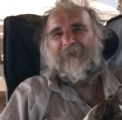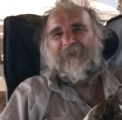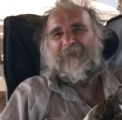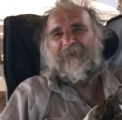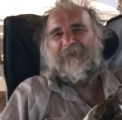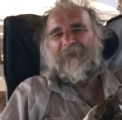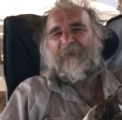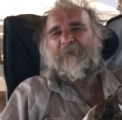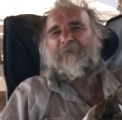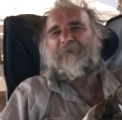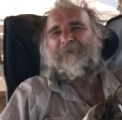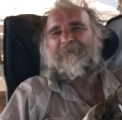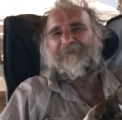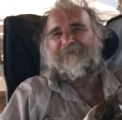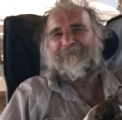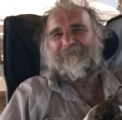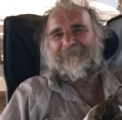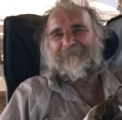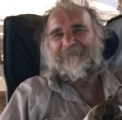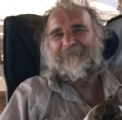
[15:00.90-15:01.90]
uh,
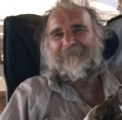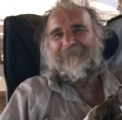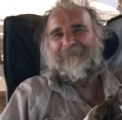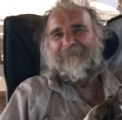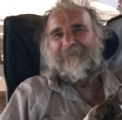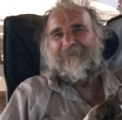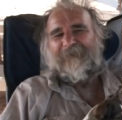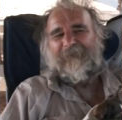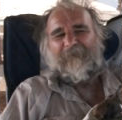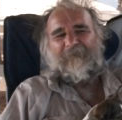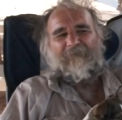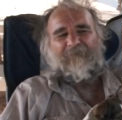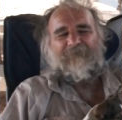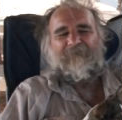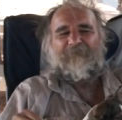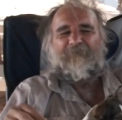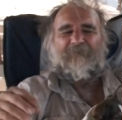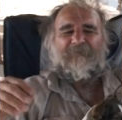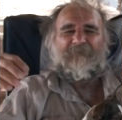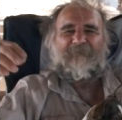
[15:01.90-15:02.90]
lagoon, and all
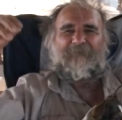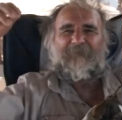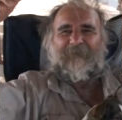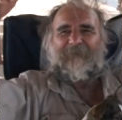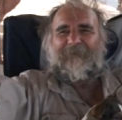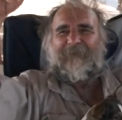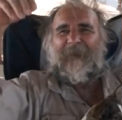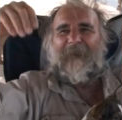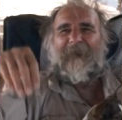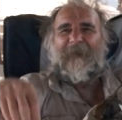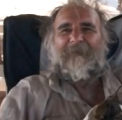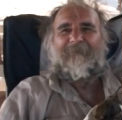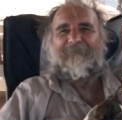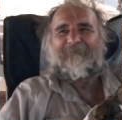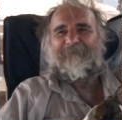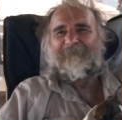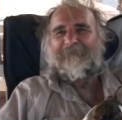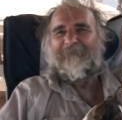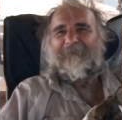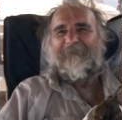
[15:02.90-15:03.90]
you do is free
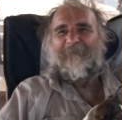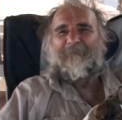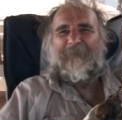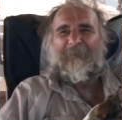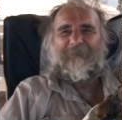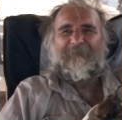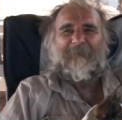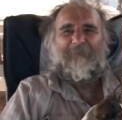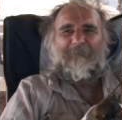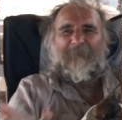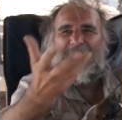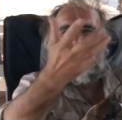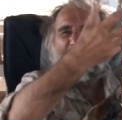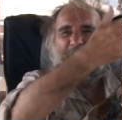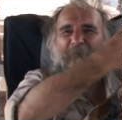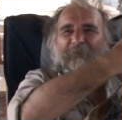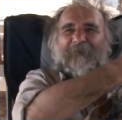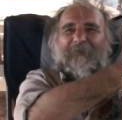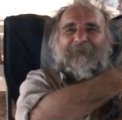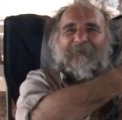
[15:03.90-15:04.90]
dive, pick them
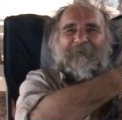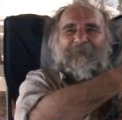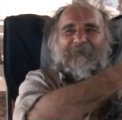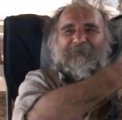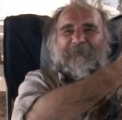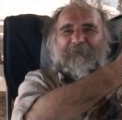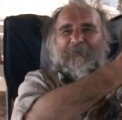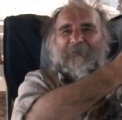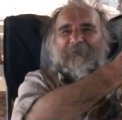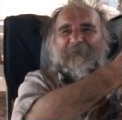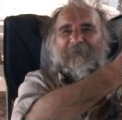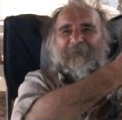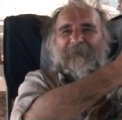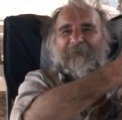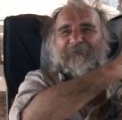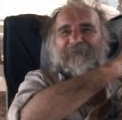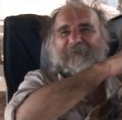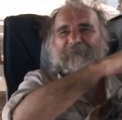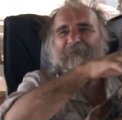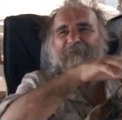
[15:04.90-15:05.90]
up, put it in the shore,
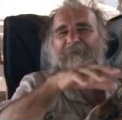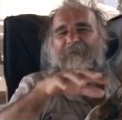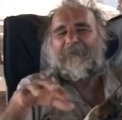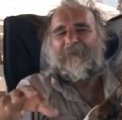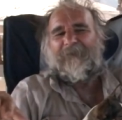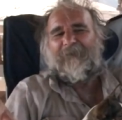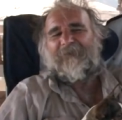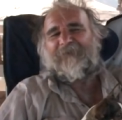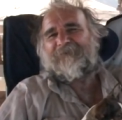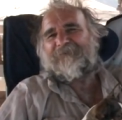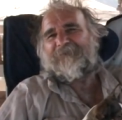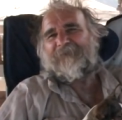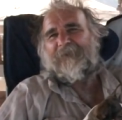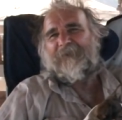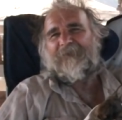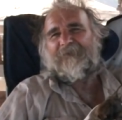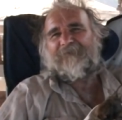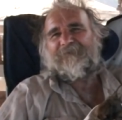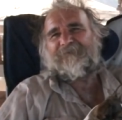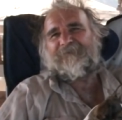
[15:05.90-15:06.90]
and there's an air,
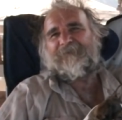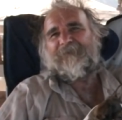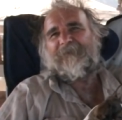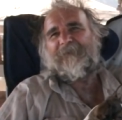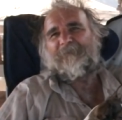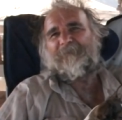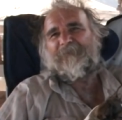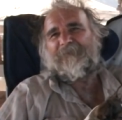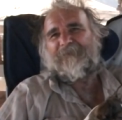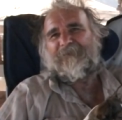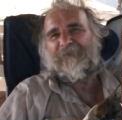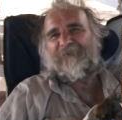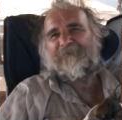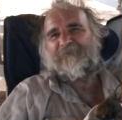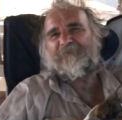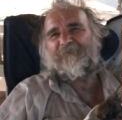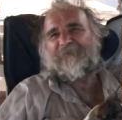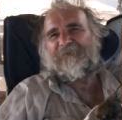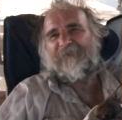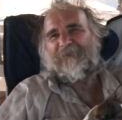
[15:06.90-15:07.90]
airstrip
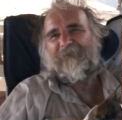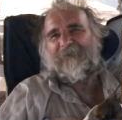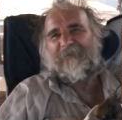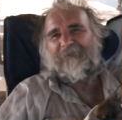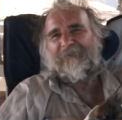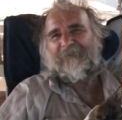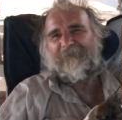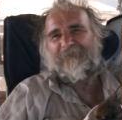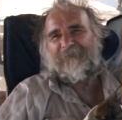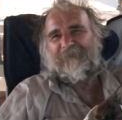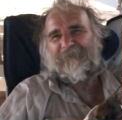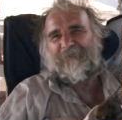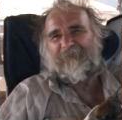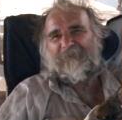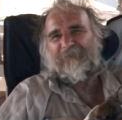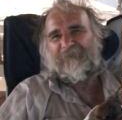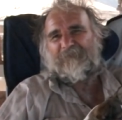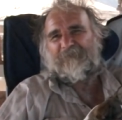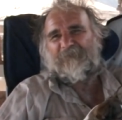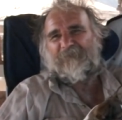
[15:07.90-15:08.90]
next to the
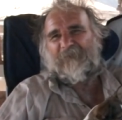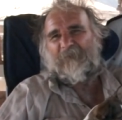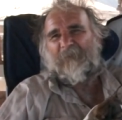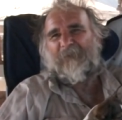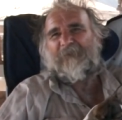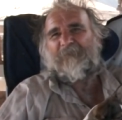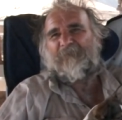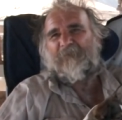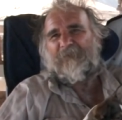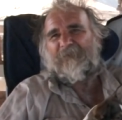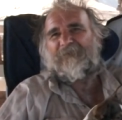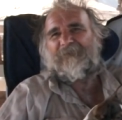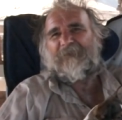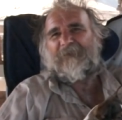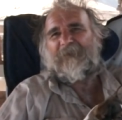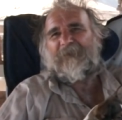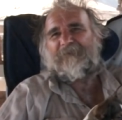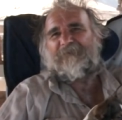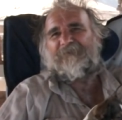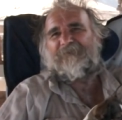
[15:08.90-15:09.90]
to the waterfall in the
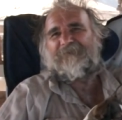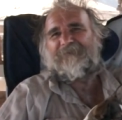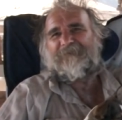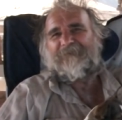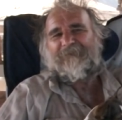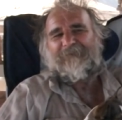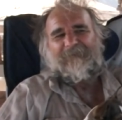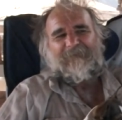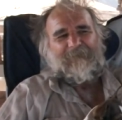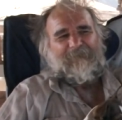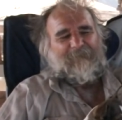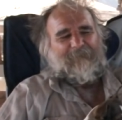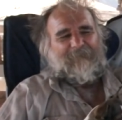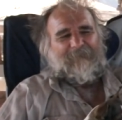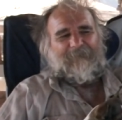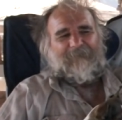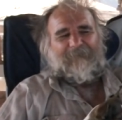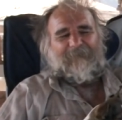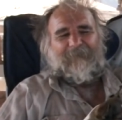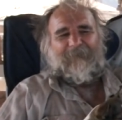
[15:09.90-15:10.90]
lagoon,
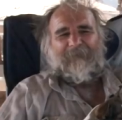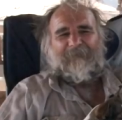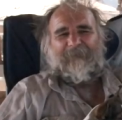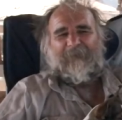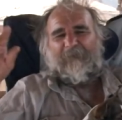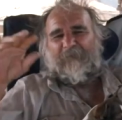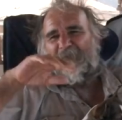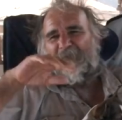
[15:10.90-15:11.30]
and they